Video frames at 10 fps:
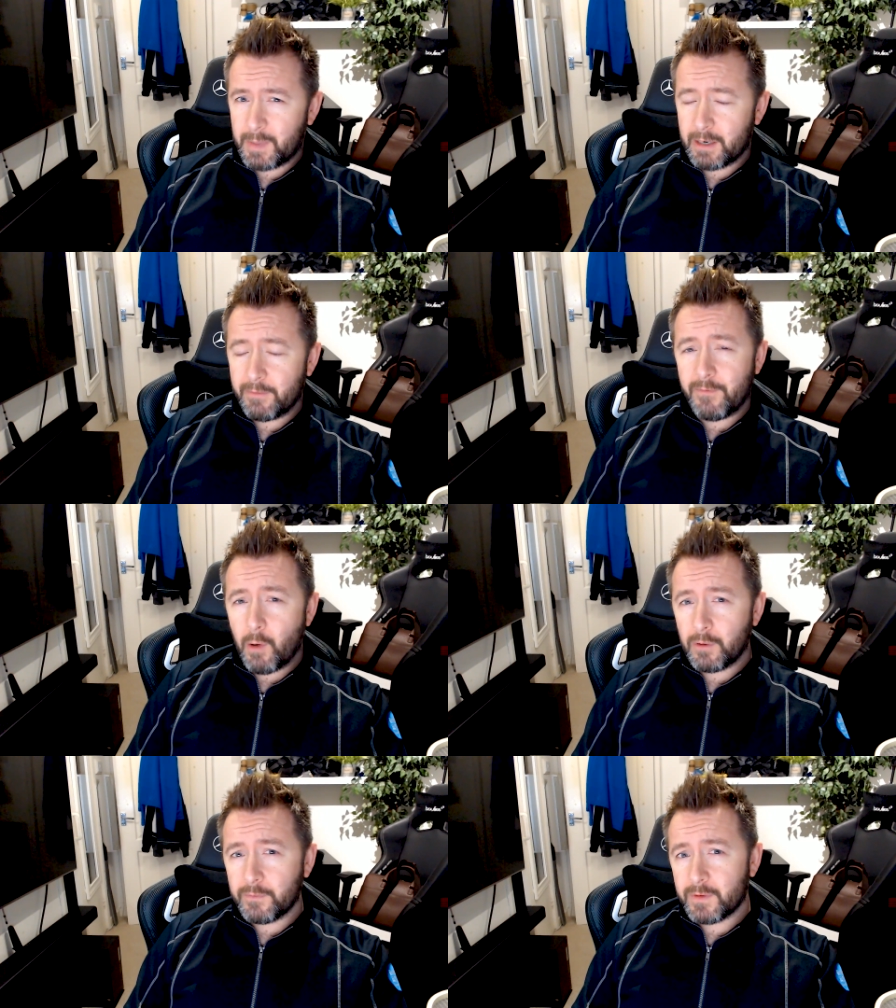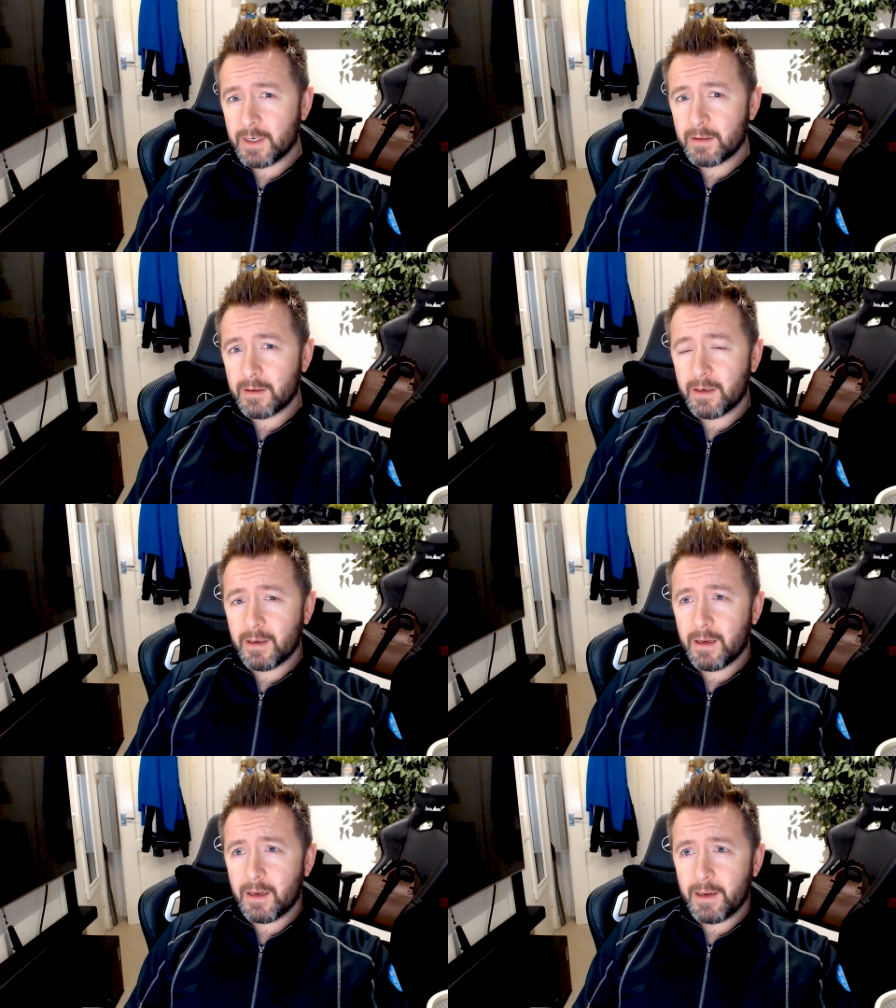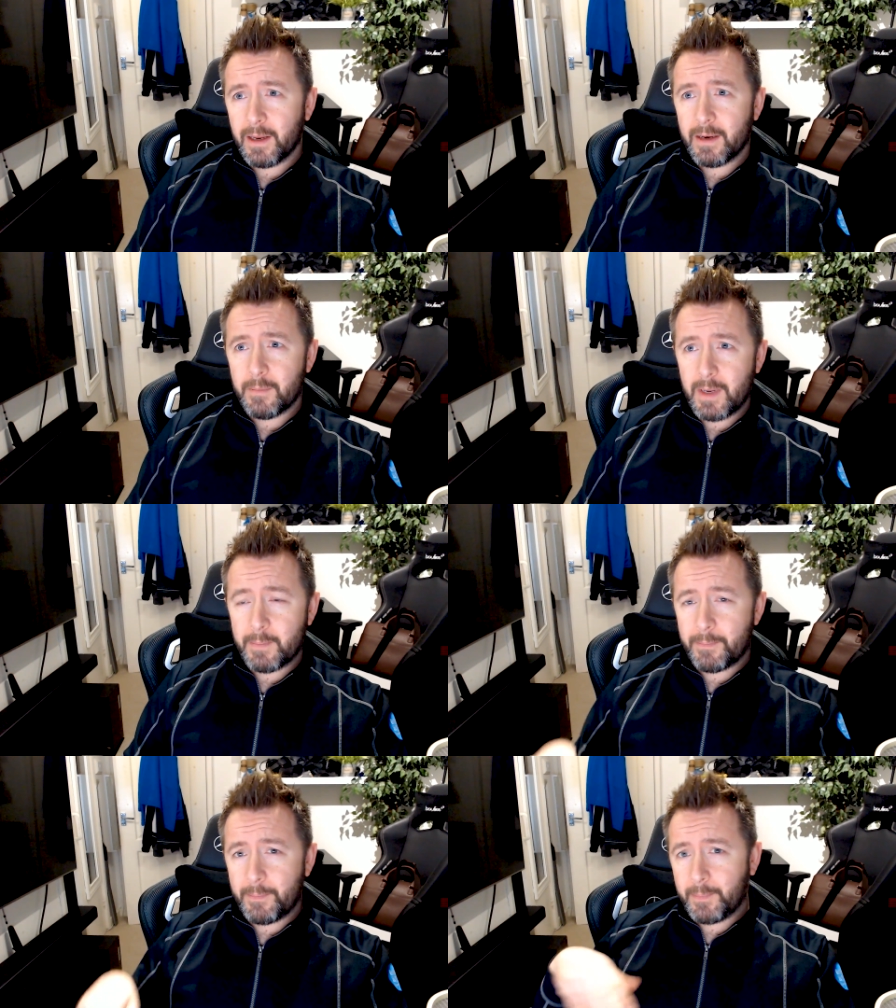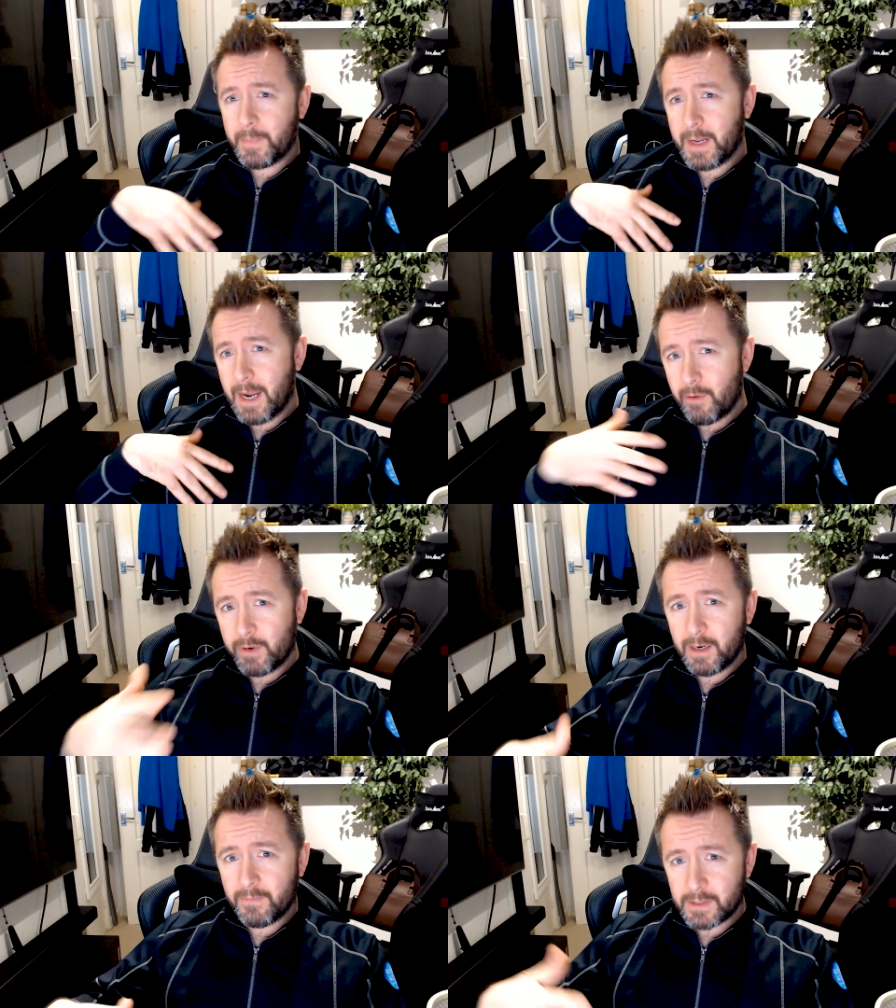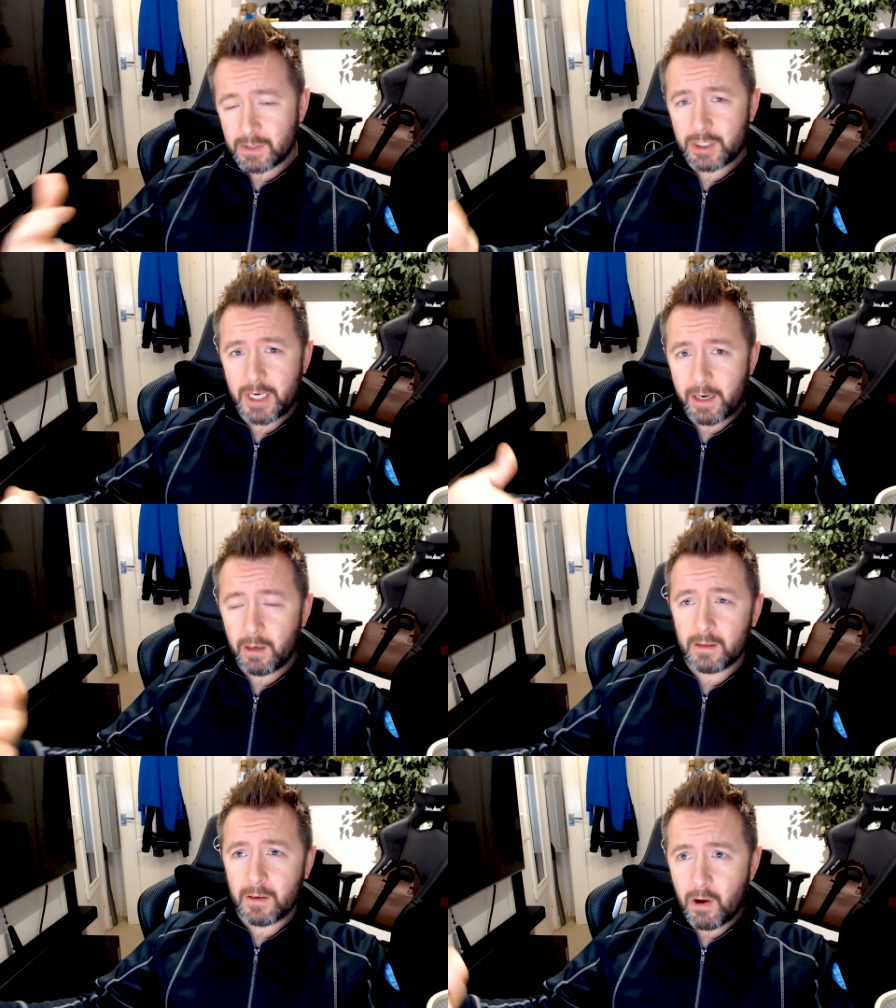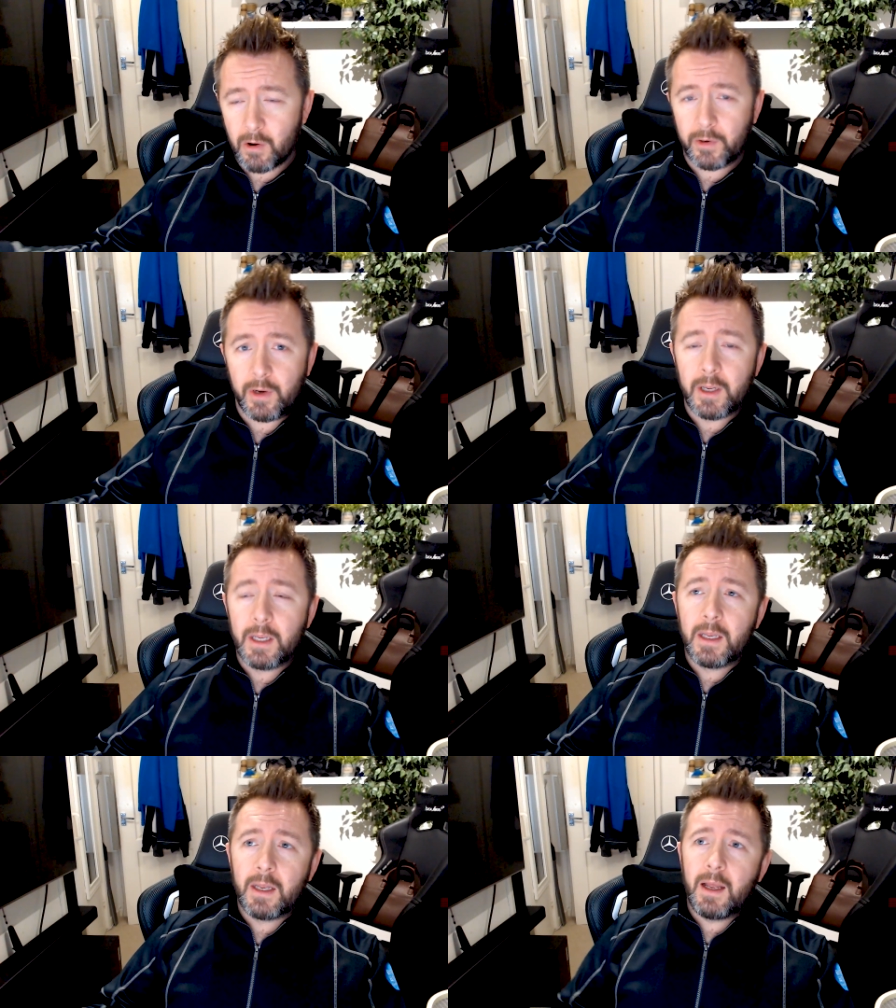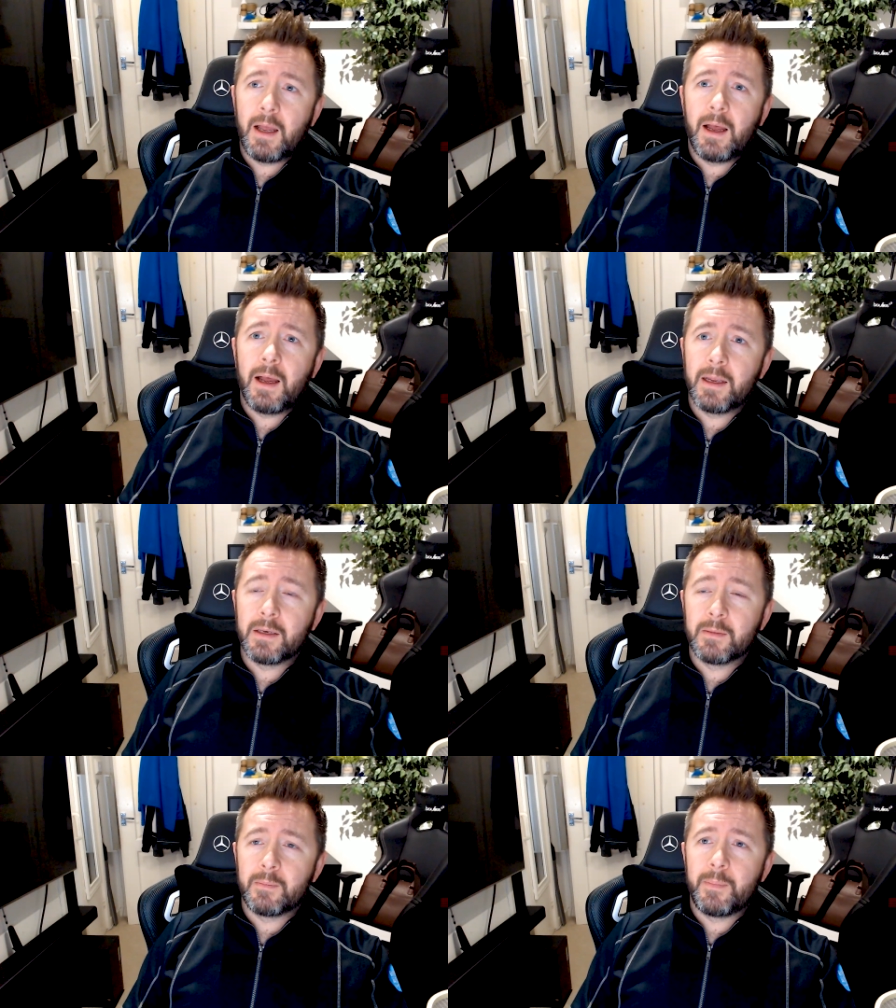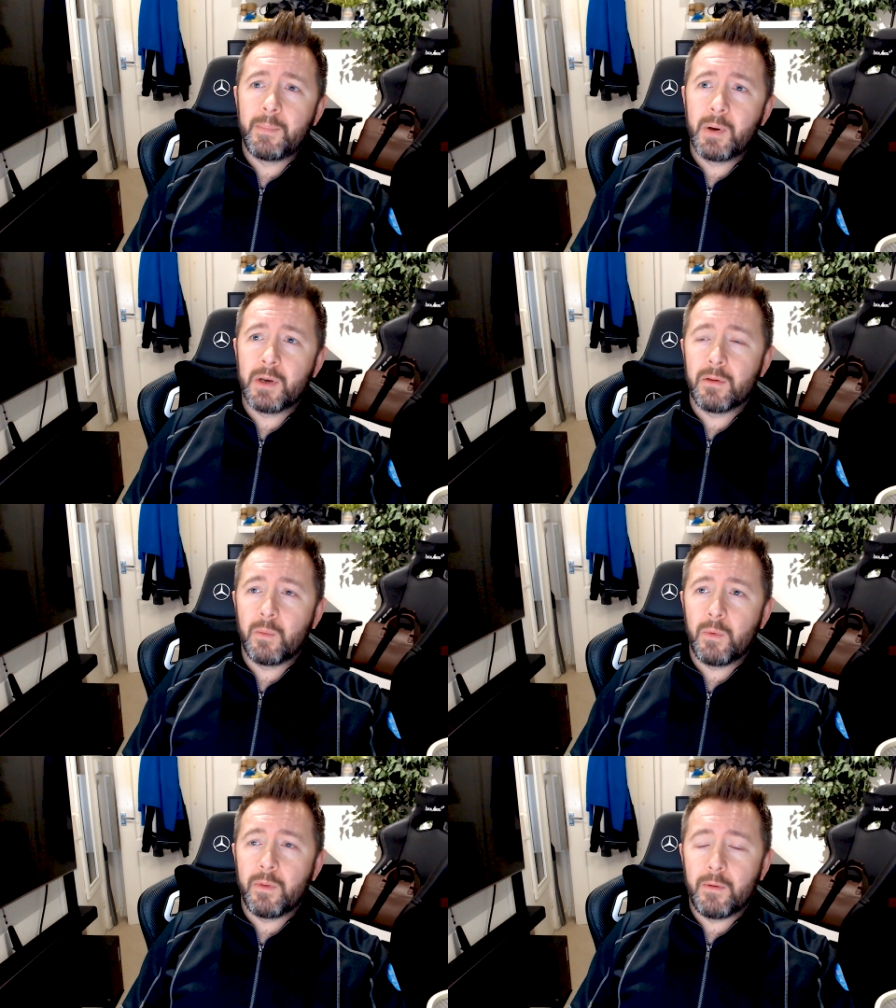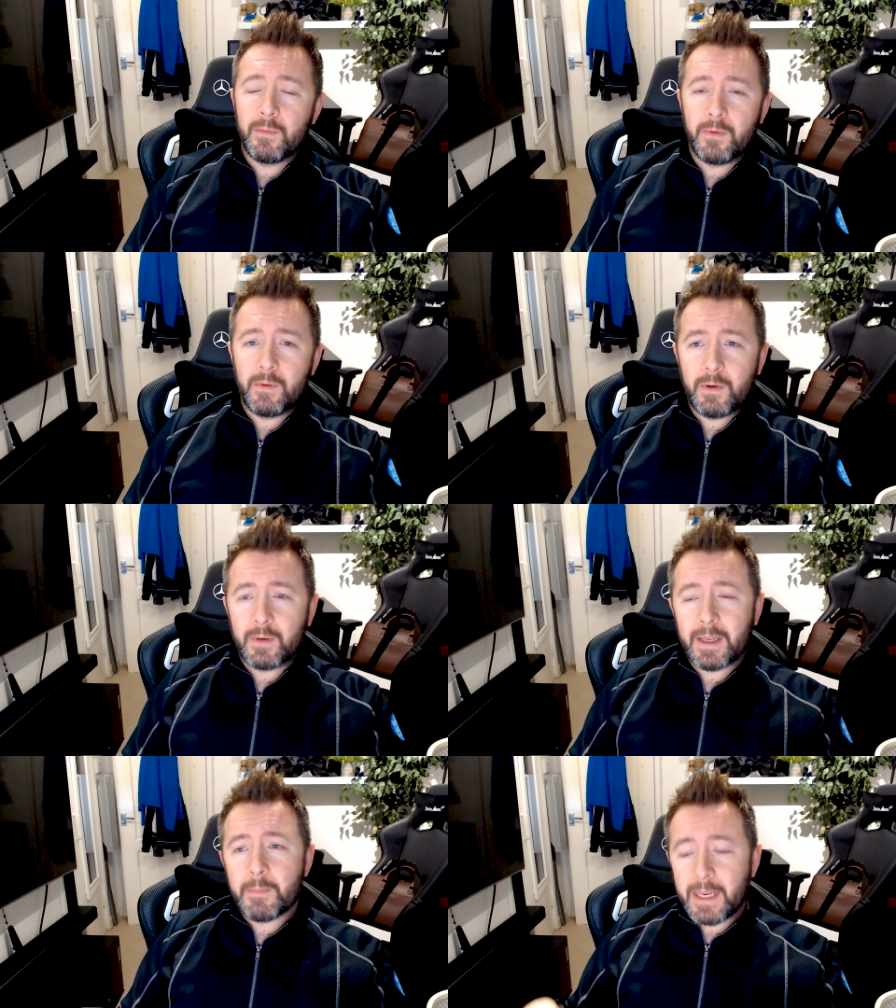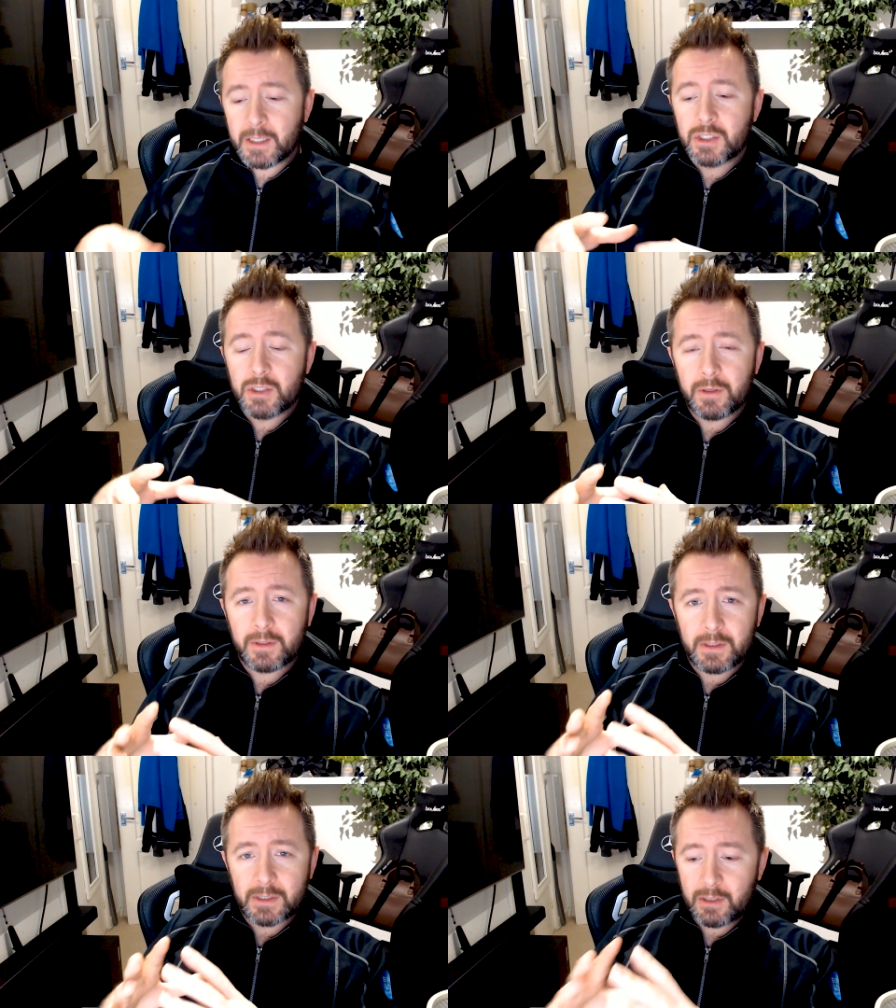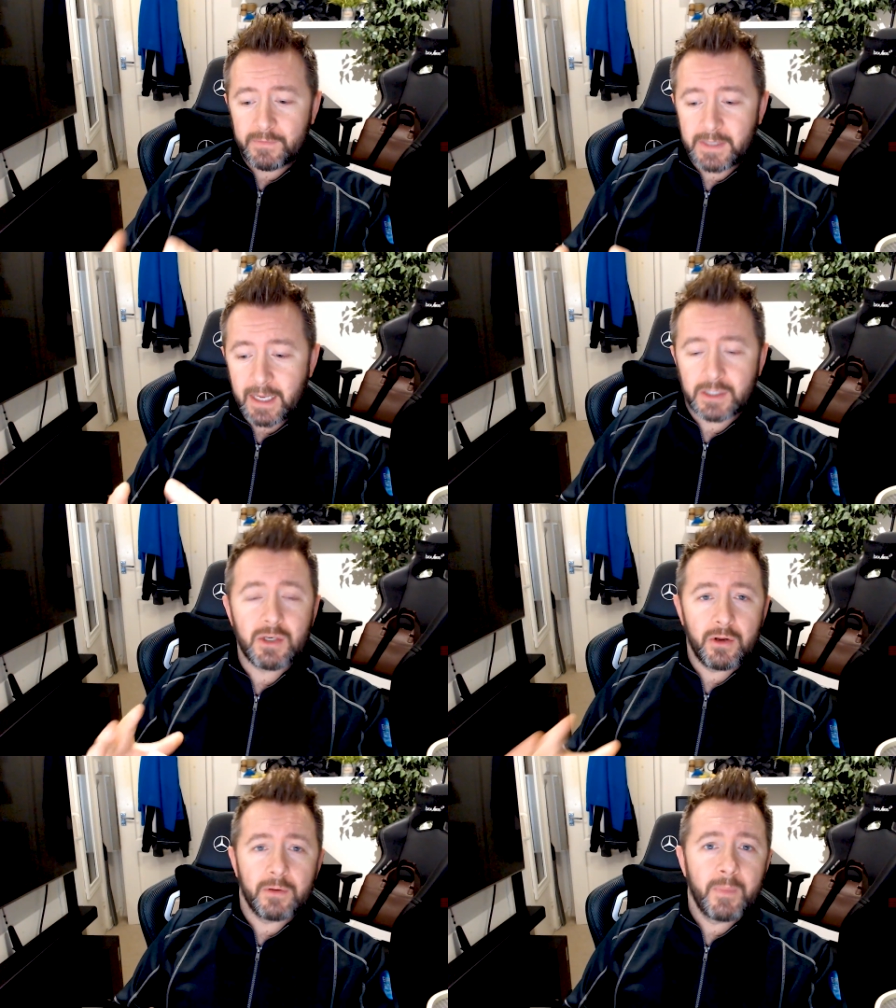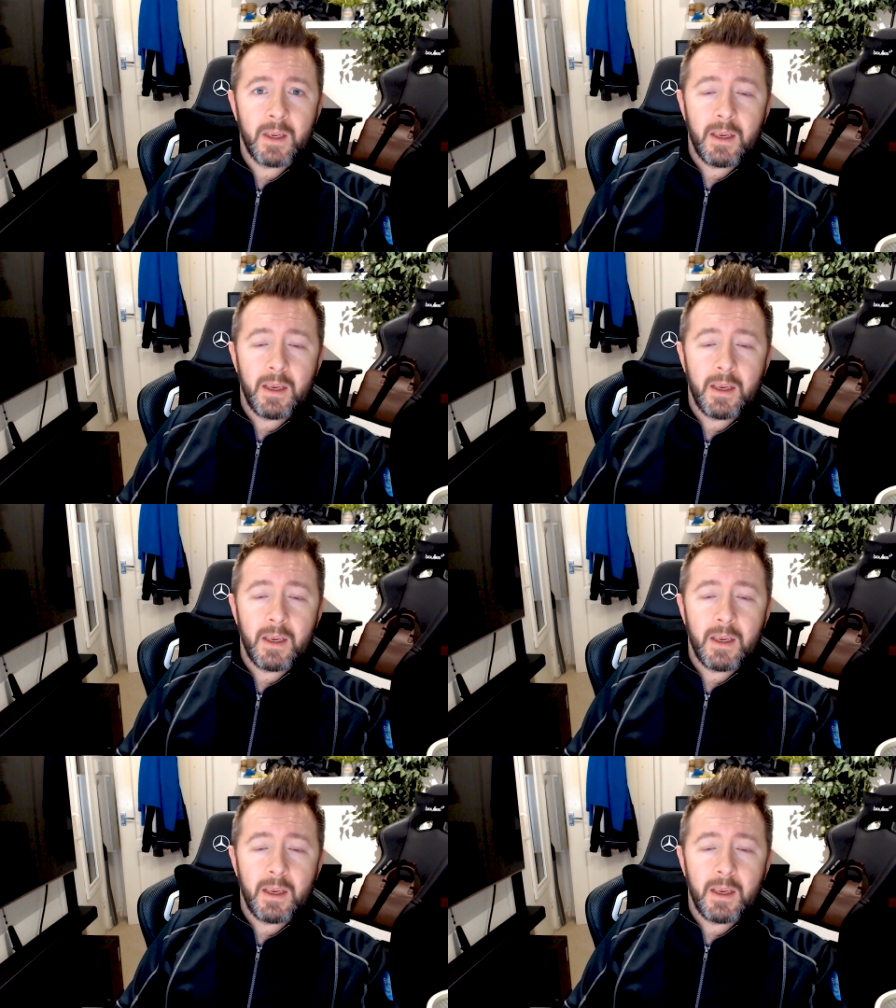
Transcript: been involved in me carrying this channel on, and putting the you know, making sure the stuff gets done